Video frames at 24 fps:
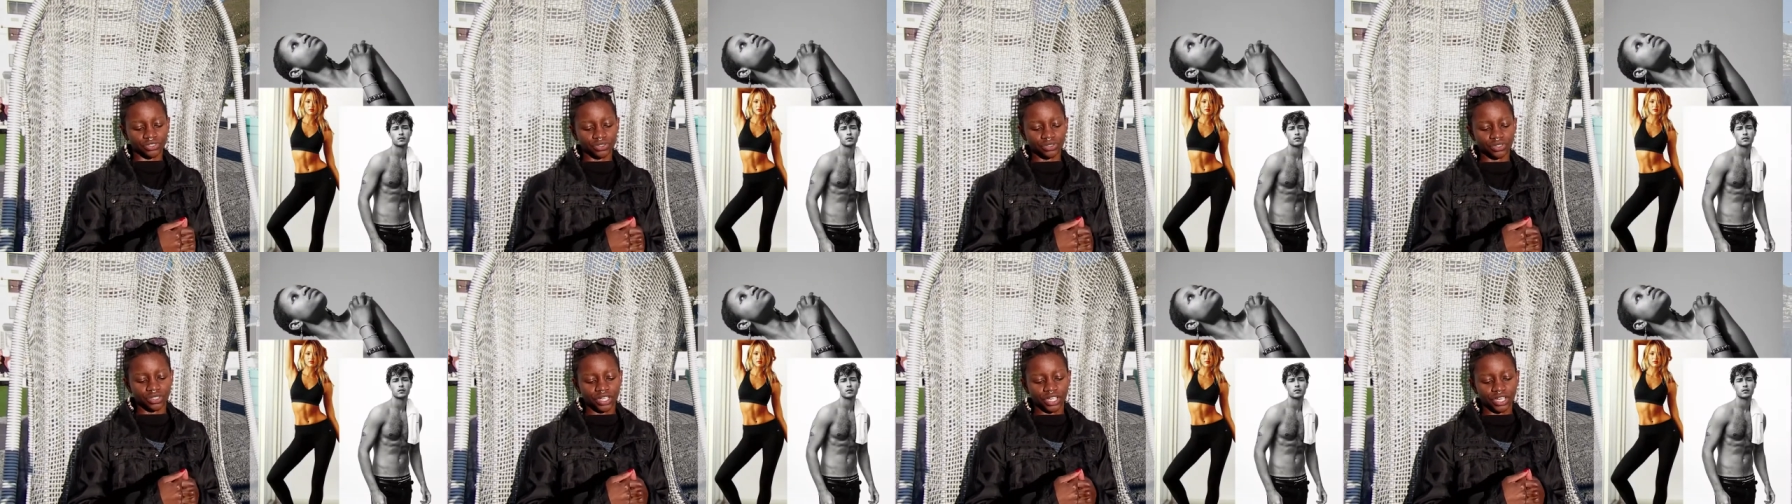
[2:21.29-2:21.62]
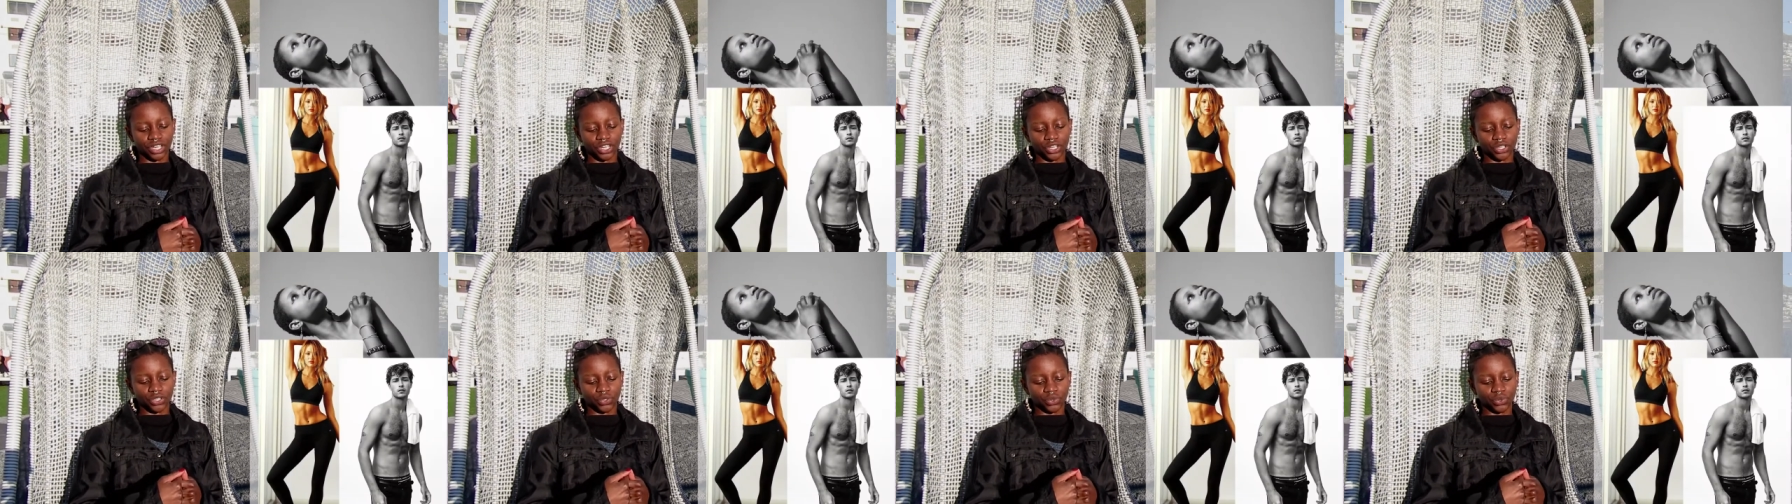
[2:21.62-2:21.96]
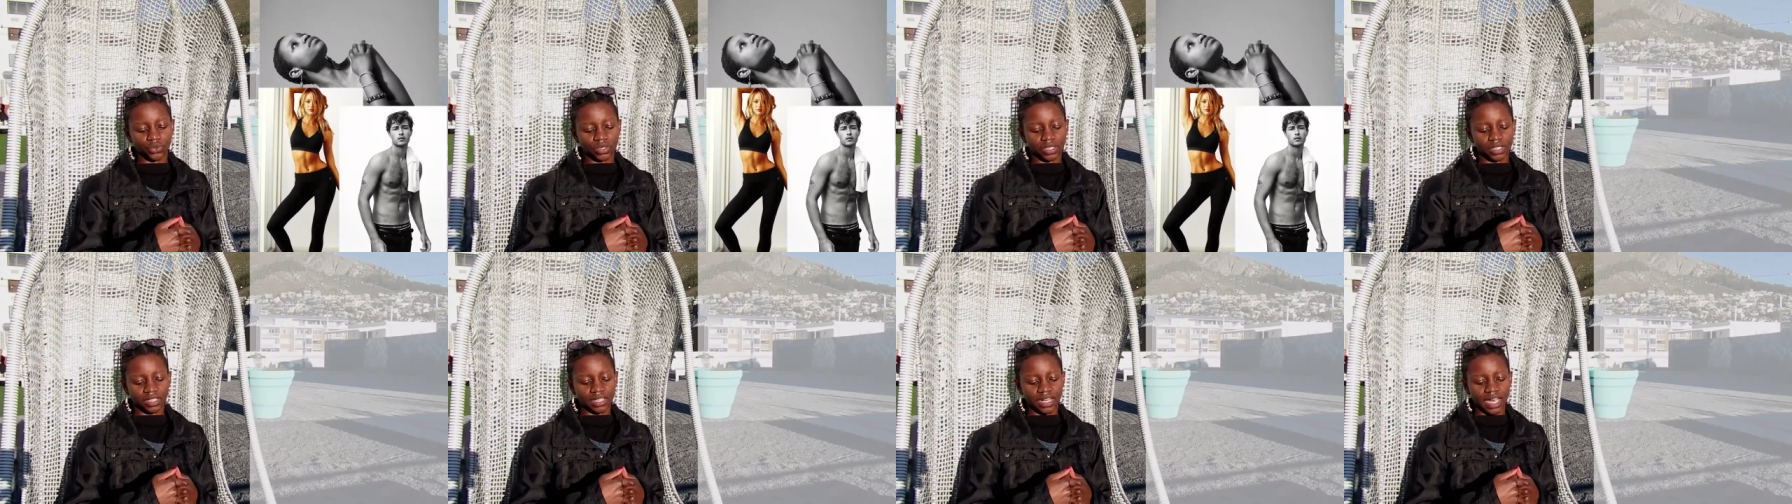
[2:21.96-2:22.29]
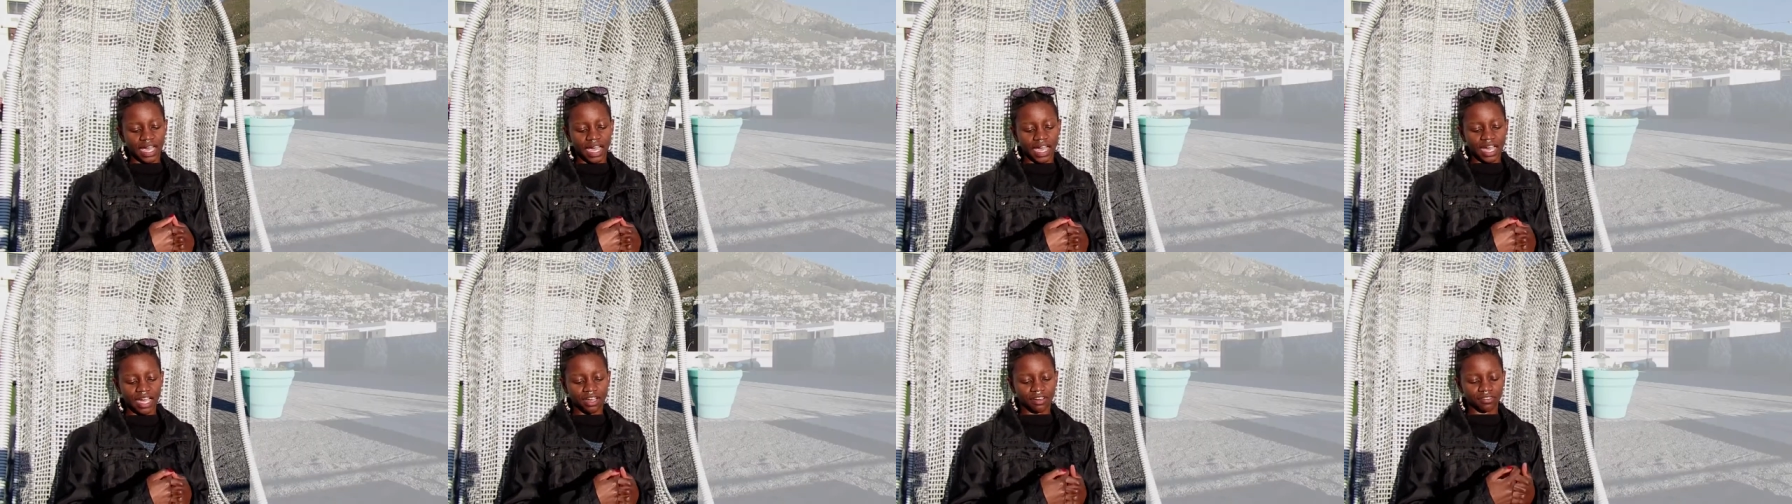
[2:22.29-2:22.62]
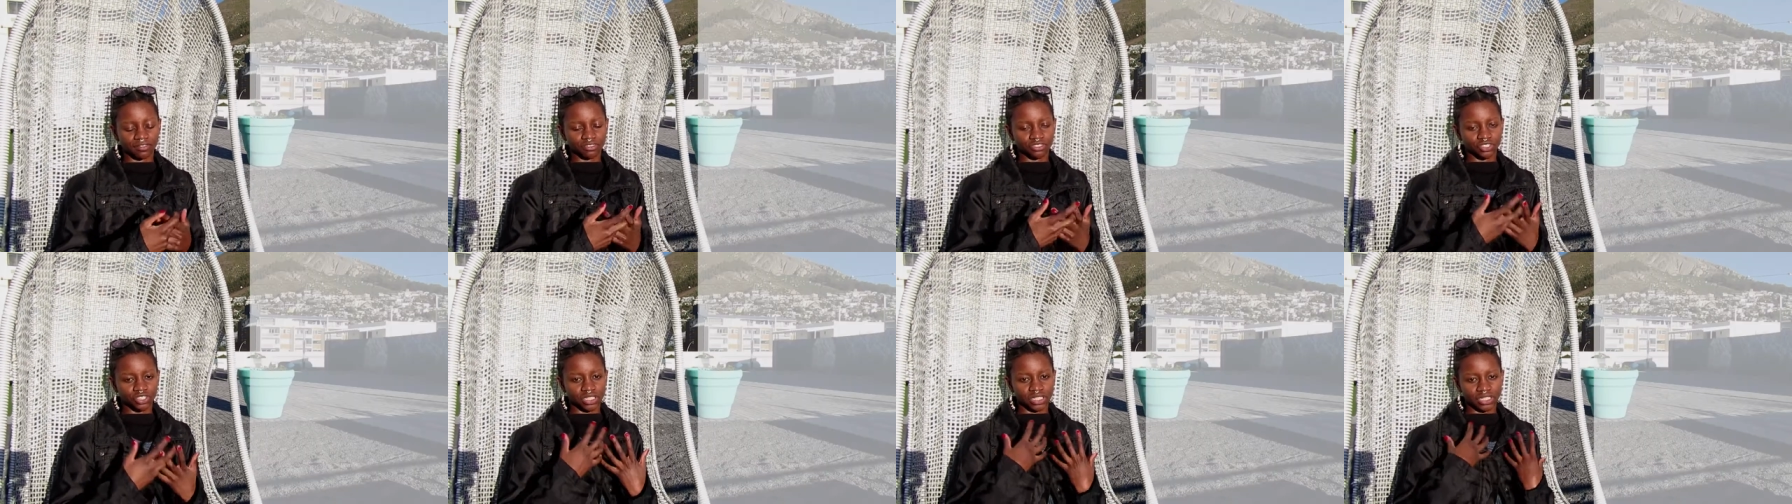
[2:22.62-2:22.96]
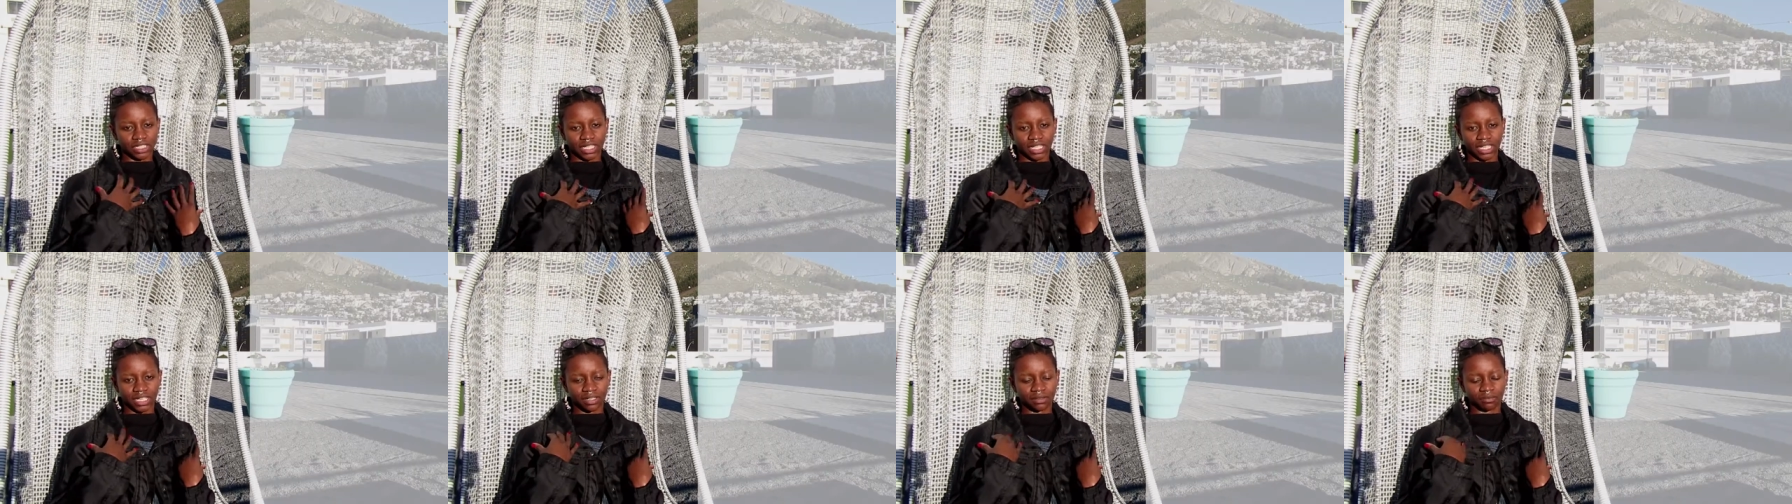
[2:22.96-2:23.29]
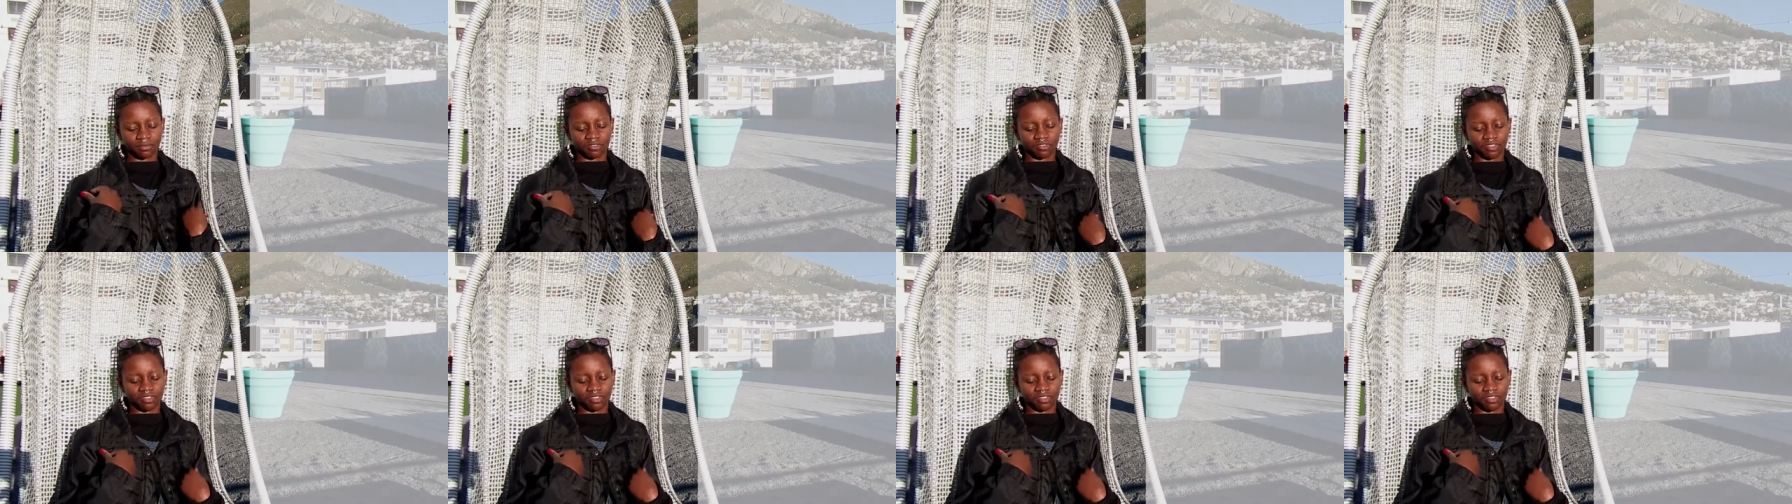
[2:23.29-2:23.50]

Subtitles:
do, you can have just in